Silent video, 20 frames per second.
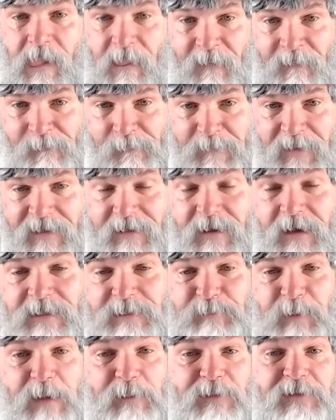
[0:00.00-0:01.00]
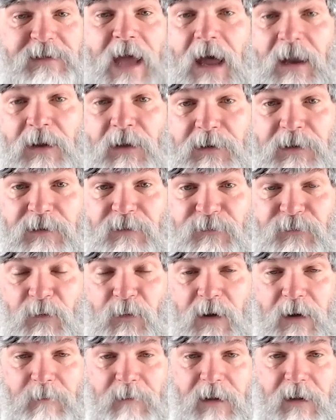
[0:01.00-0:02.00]
because people downloaded the
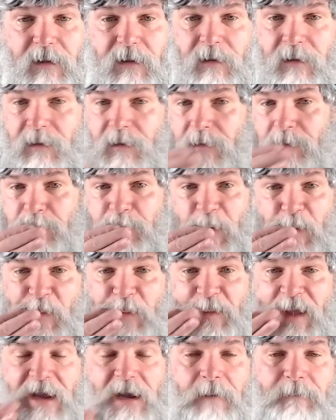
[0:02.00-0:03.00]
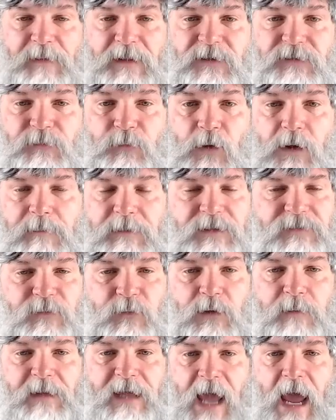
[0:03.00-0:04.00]
form. No one made up this form. This
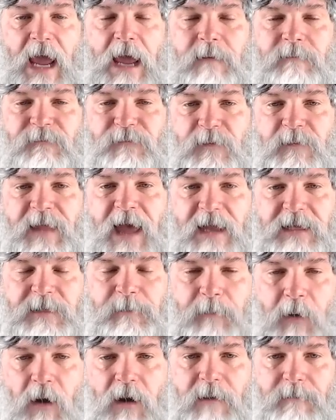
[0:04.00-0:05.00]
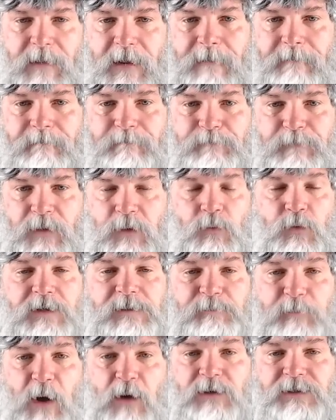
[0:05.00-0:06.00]
form came from that department was
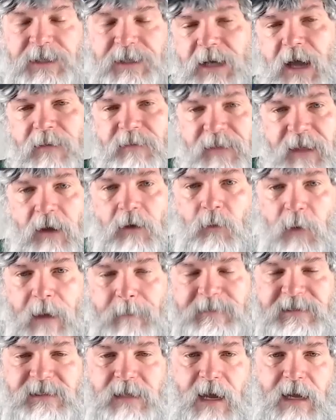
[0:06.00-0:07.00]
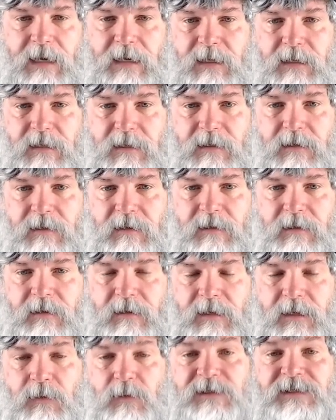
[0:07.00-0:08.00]
posted on their website.
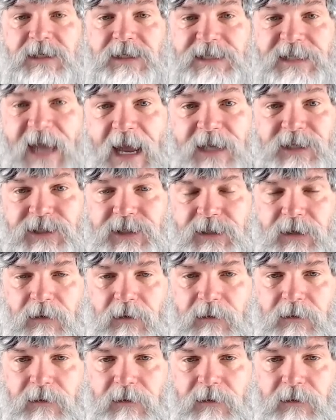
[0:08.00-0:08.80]
It was intentional.